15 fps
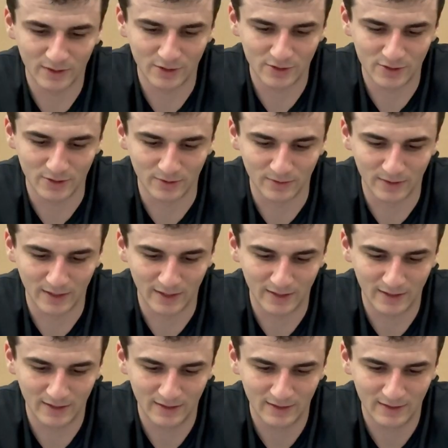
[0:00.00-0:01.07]
shoe. Like,
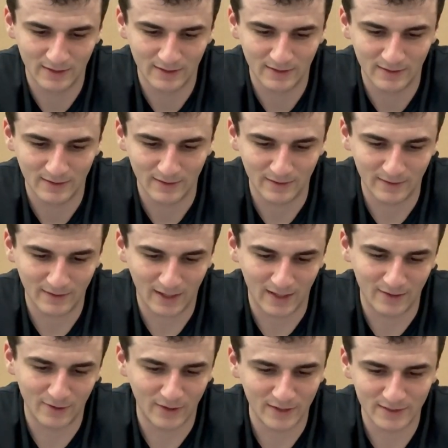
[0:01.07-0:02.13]
I
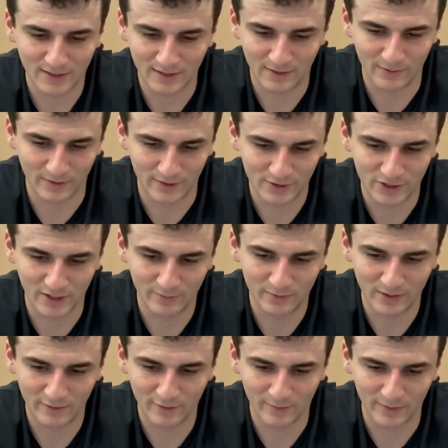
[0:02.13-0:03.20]
know I said they were cheap,
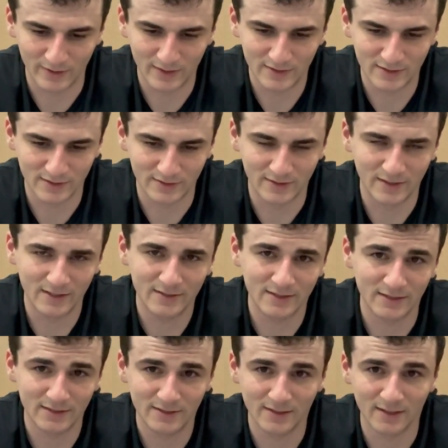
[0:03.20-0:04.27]
whatever, but this
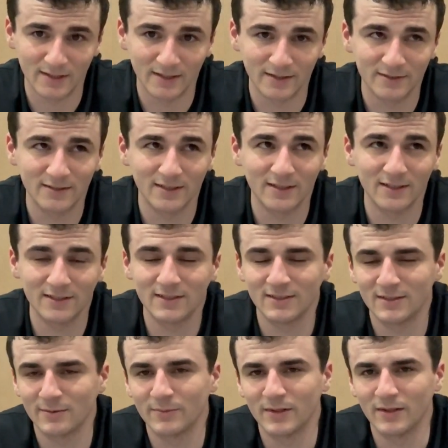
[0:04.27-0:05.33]
is
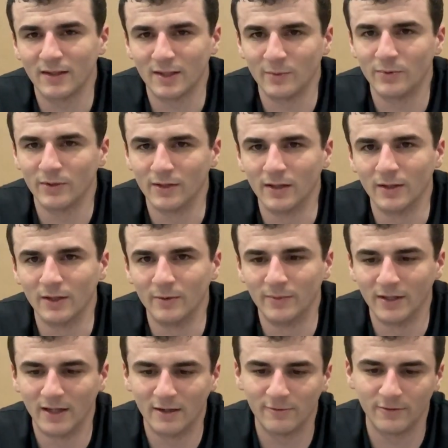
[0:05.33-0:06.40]
something that they put a little bit
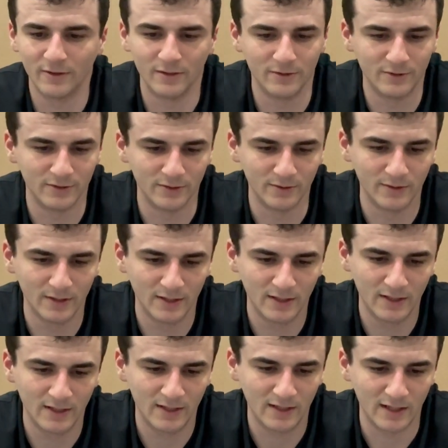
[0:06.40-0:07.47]
of effort into,
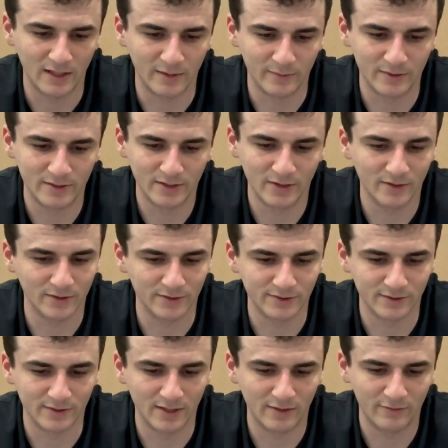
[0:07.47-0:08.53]
and the materials
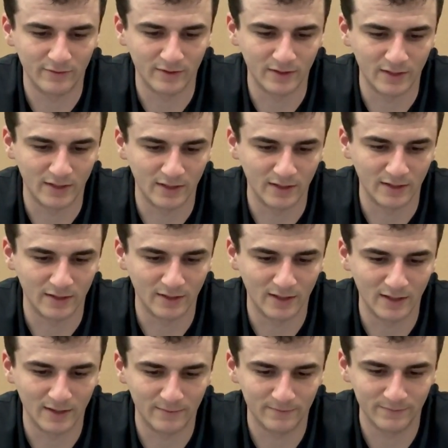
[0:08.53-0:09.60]
are definitely
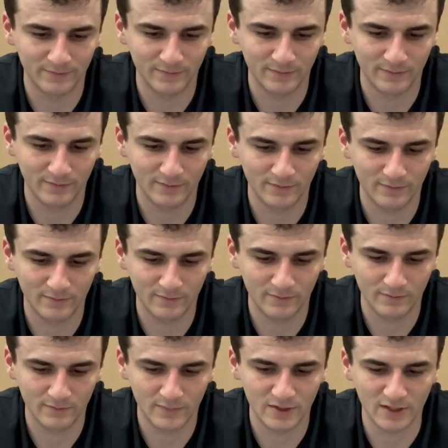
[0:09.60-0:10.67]
not
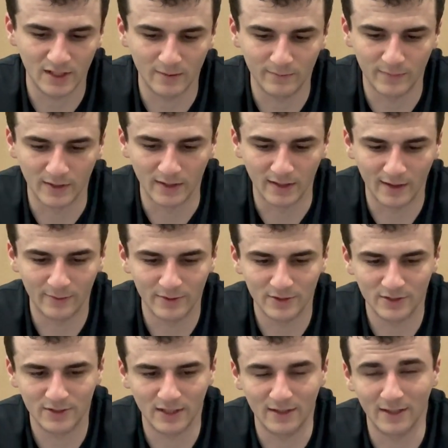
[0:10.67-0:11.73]
skimpy. I would
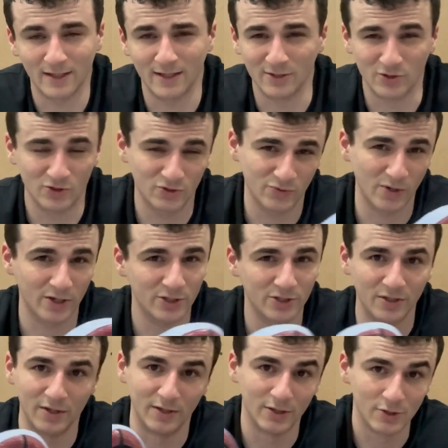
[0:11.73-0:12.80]
just say the
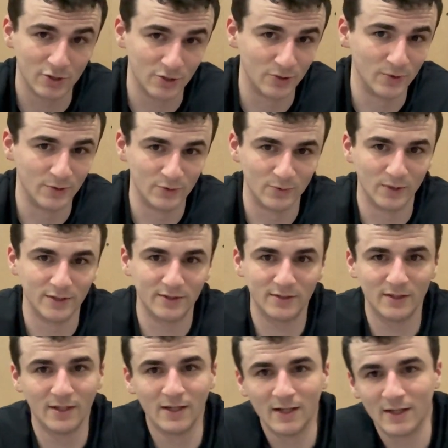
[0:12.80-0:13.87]
construction of this shoe is what
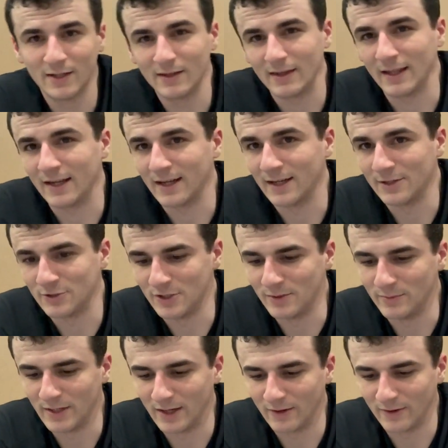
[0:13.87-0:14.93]
they kind of
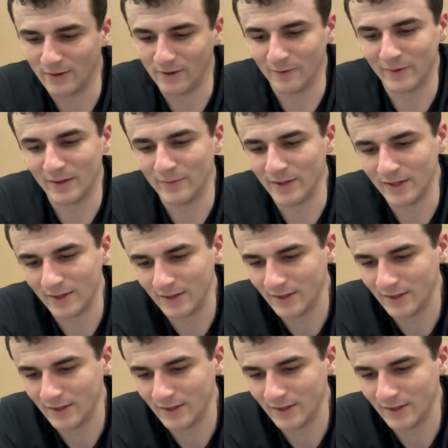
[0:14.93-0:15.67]
cheaped out on, or maybe